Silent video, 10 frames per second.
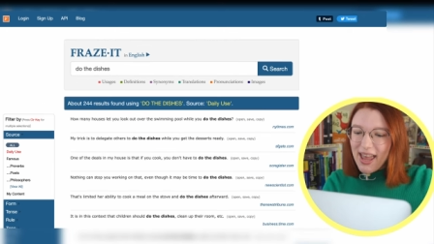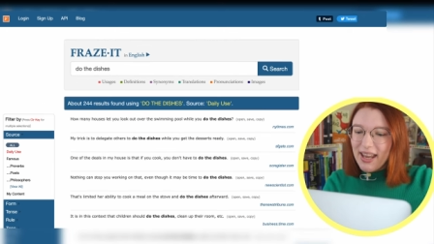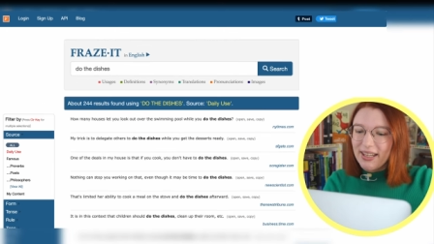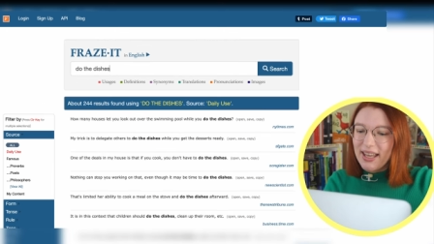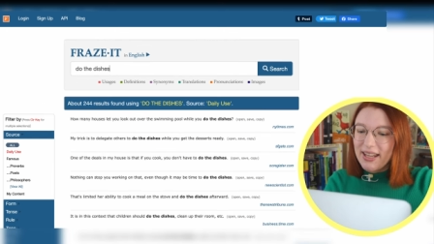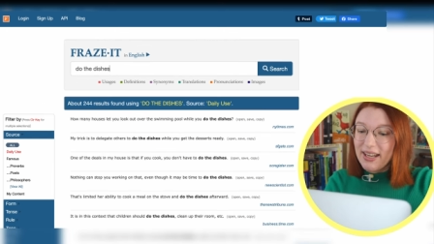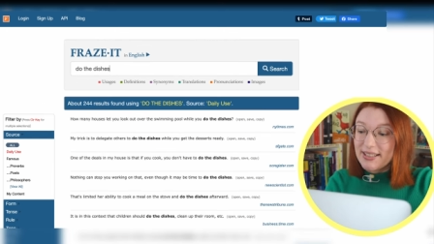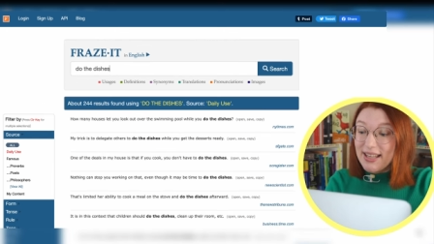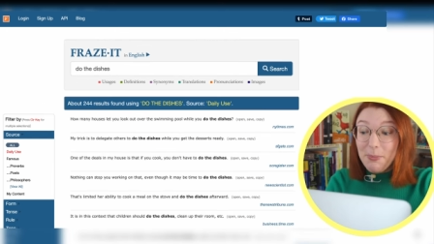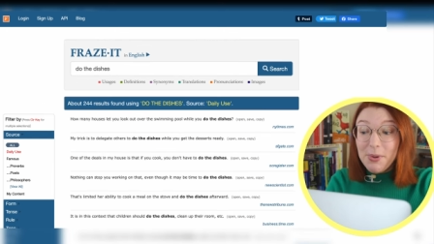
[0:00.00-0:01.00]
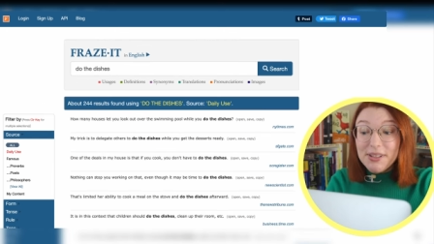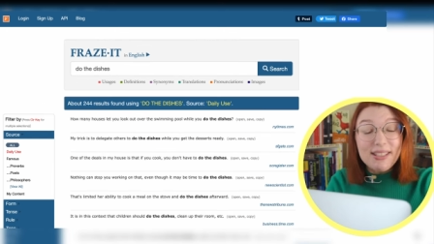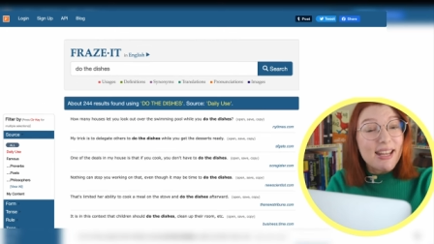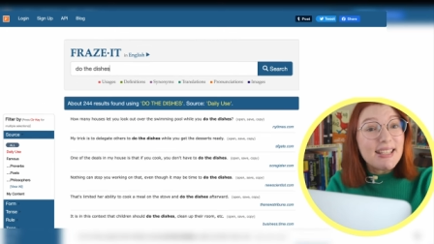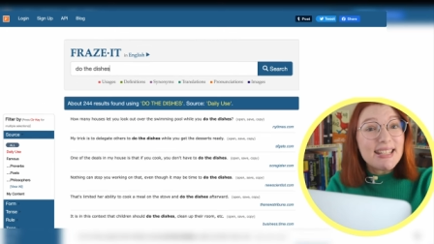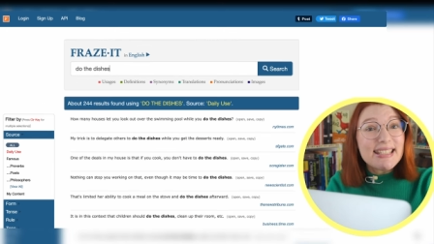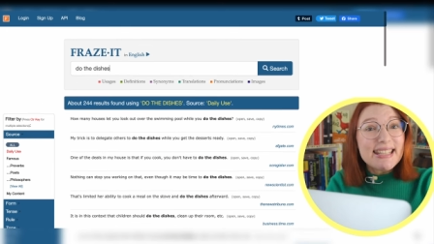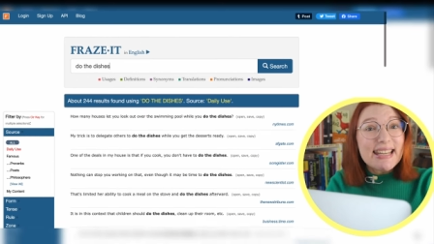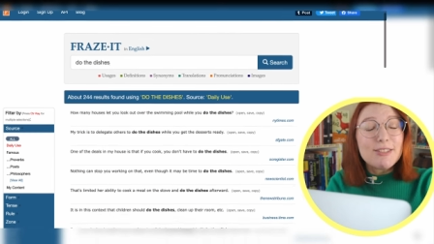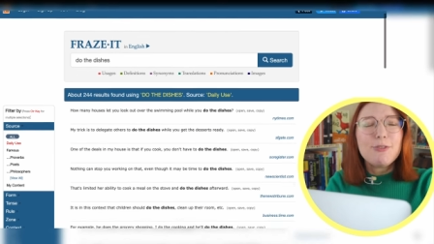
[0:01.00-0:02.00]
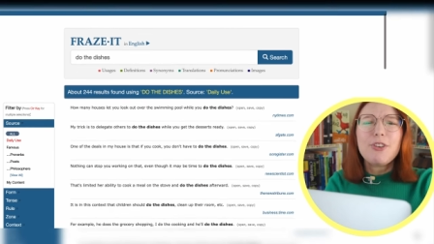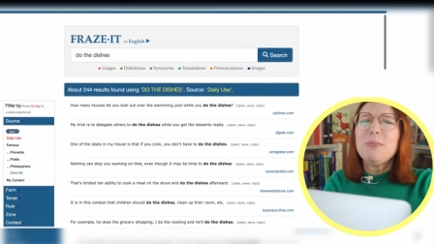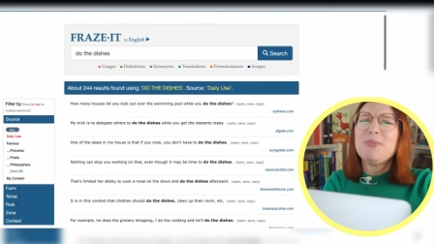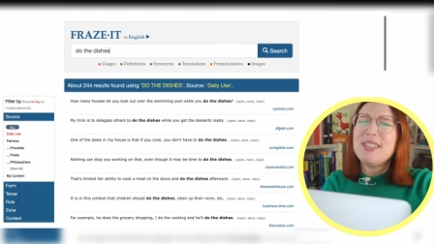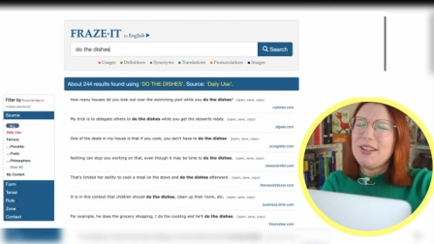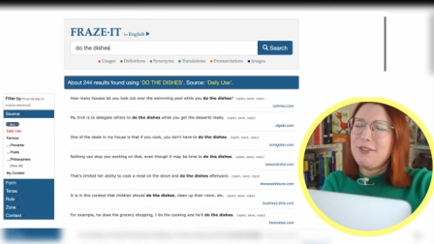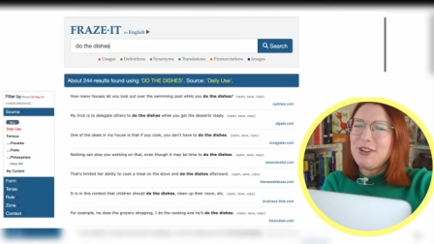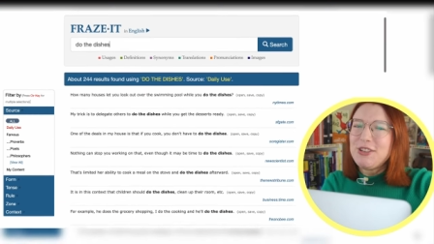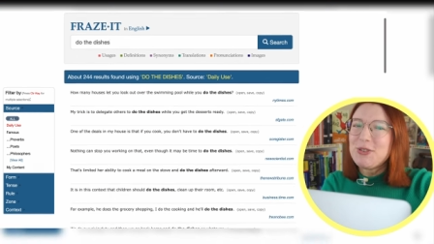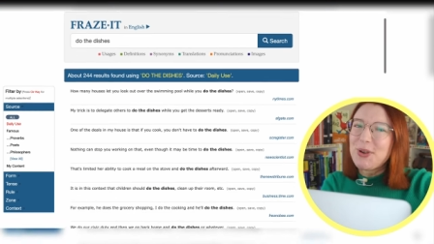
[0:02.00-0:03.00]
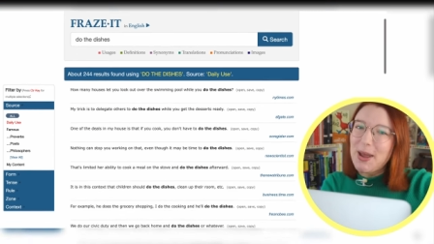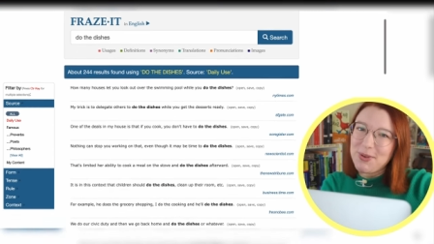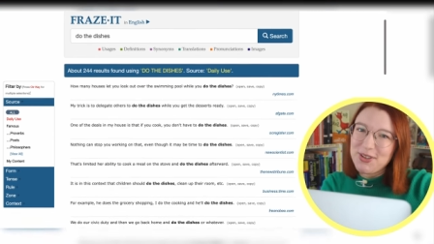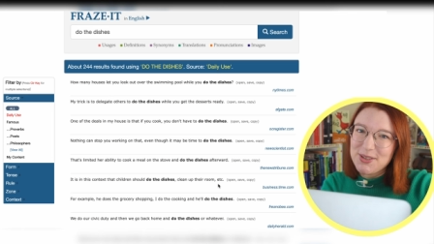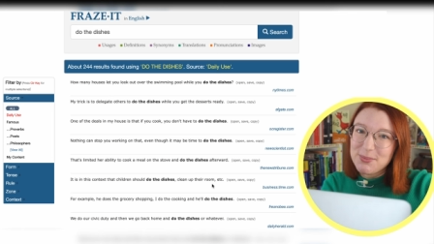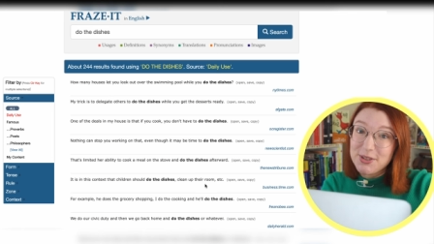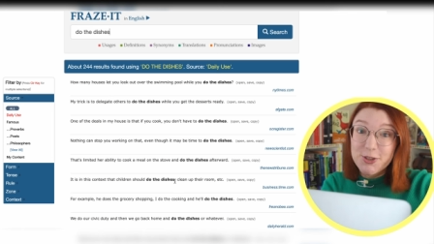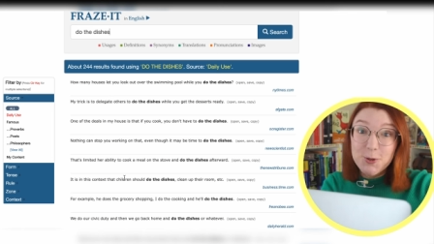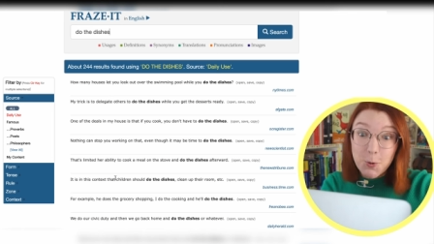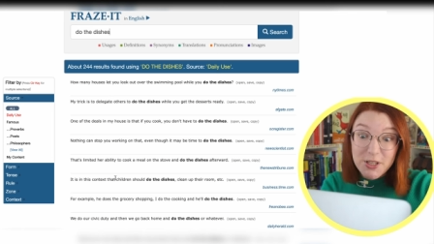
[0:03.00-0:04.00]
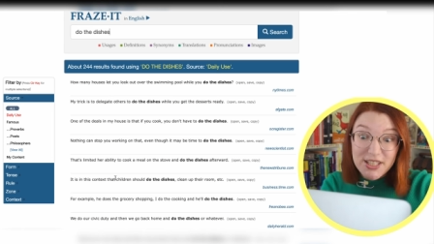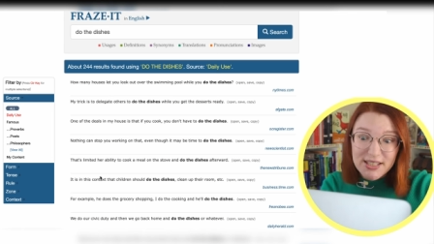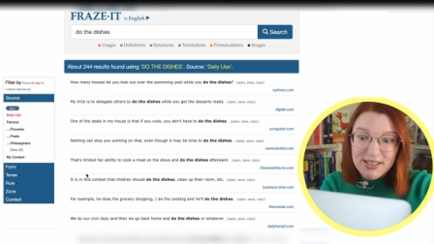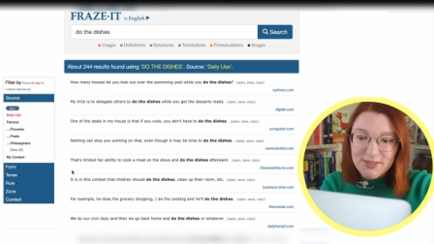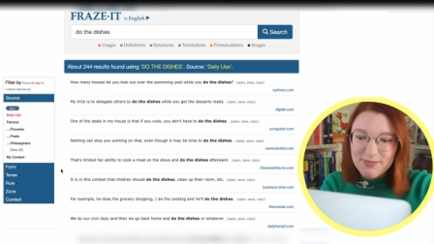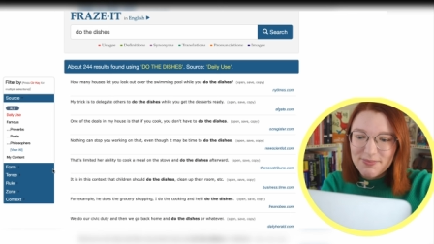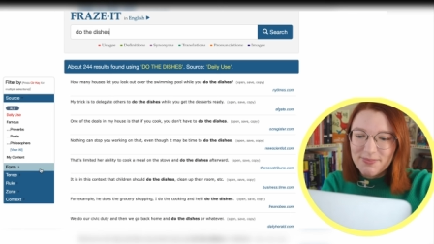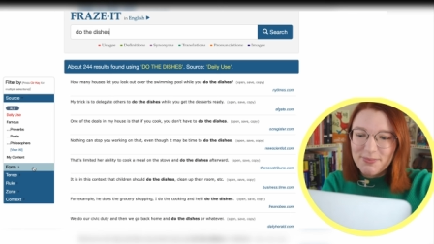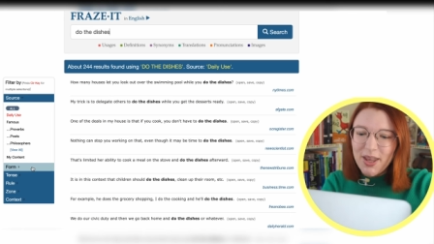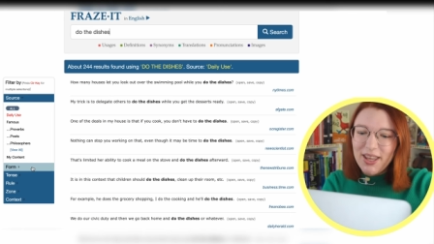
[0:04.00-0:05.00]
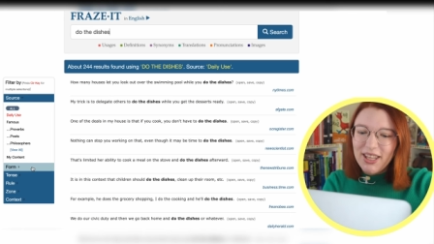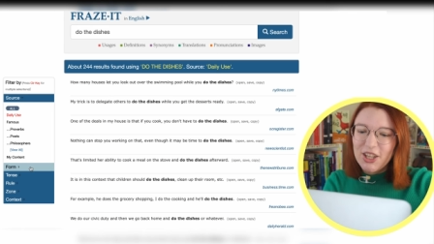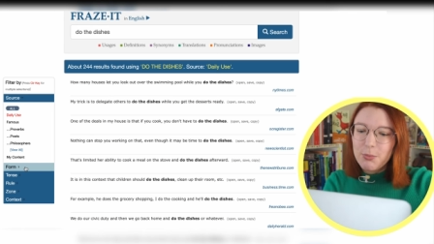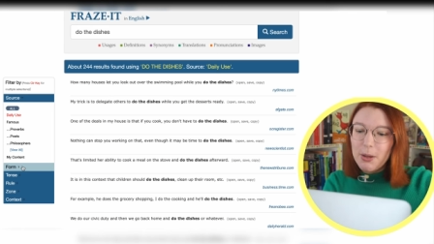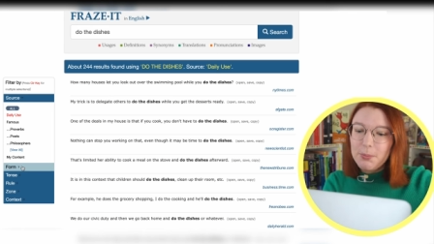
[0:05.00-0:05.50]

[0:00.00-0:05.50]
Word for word: and get example sentences from different reputable sources. You may